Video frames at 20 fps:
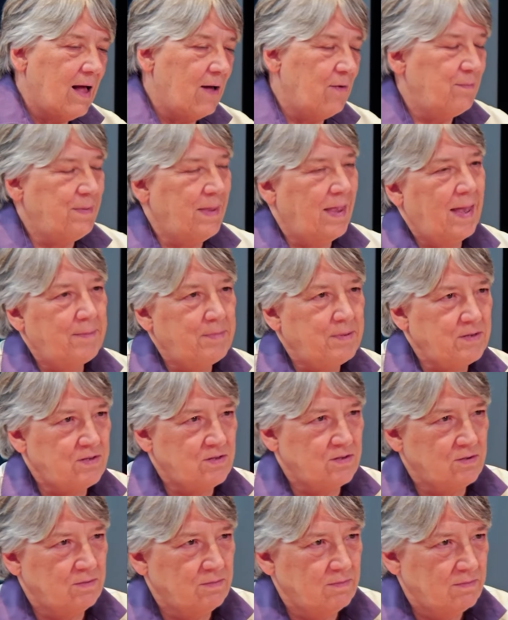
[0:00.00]
I would be happy
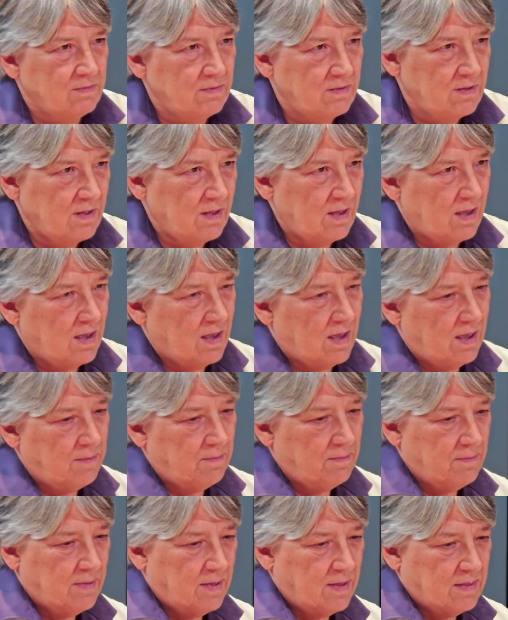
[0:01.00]
to.
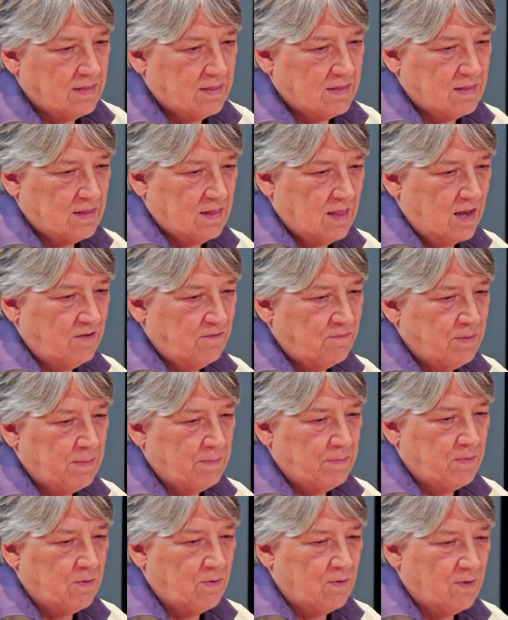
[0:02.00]
A lot of
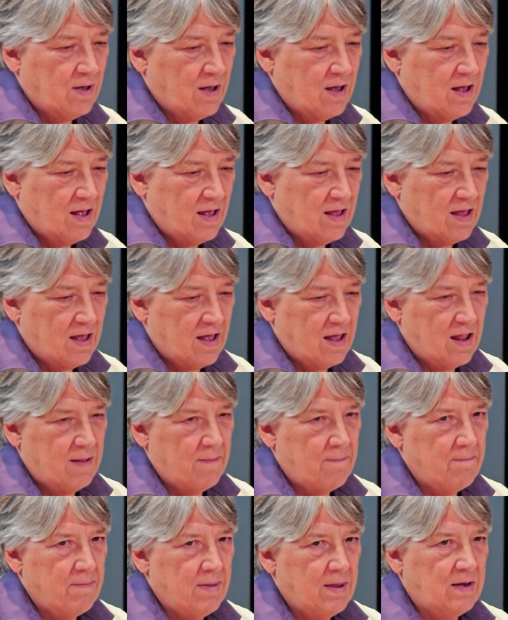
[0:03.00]
people
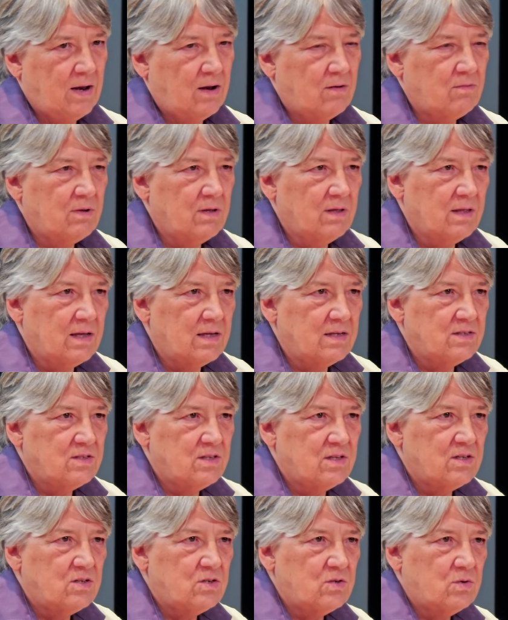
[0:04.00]
may not realize
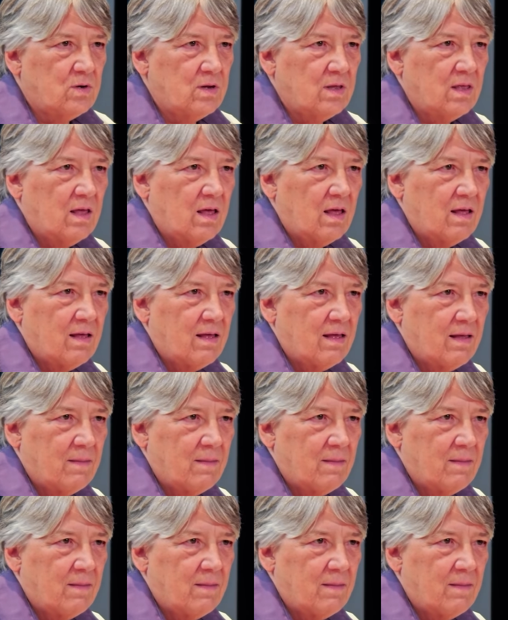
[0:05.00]
that during